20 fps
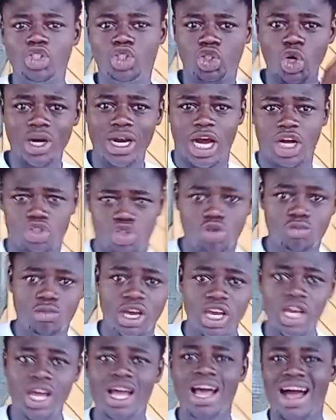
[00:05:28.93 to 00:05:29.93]
Jonah to
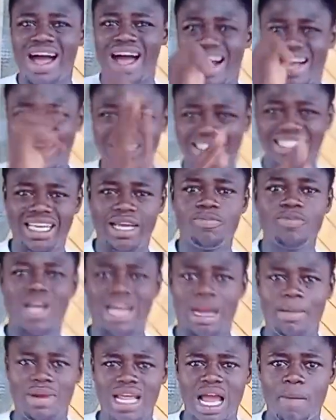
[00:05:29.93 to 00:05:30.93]
be a catcher
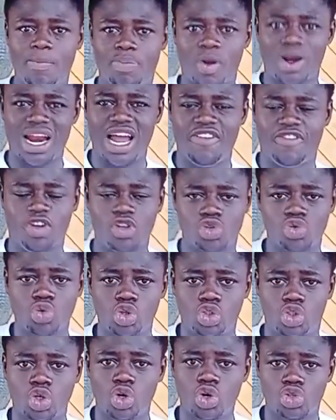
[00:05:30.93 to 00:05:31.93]
and a media broad life as well
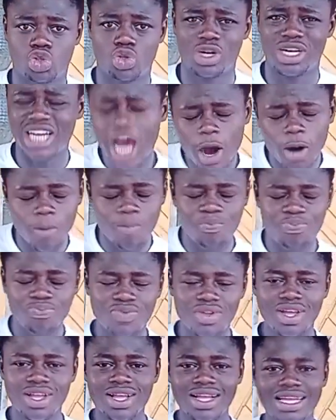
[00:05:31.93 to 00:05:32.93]
soon as soon. Now,
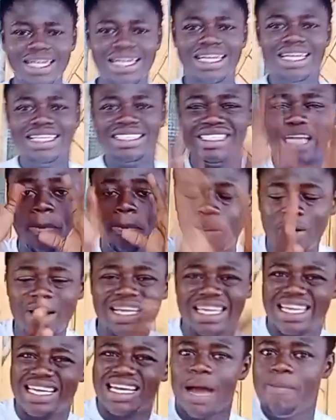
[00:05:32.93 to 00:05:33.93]
the
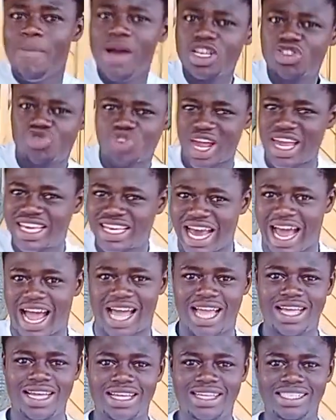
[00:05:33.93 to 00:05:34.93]
Burkinabe striker,
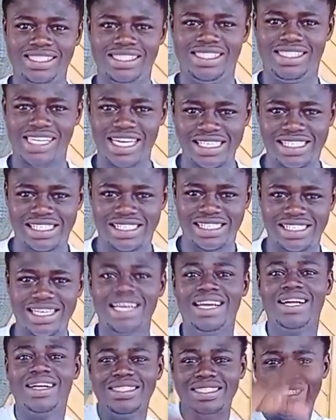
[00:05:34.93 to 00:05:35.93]
yes,
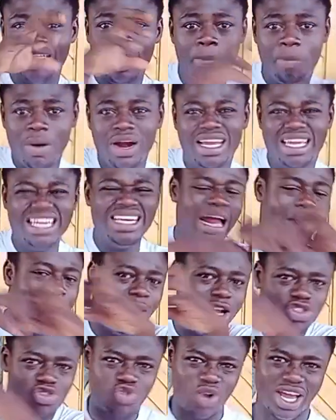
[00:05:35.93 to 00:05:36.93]
the
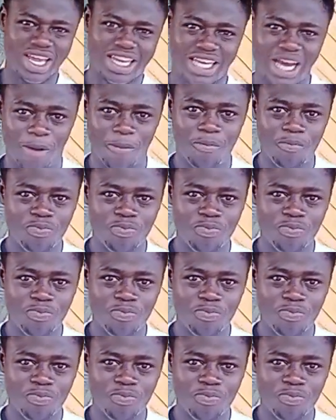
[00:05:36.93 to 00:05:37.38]
Burkinabe striker.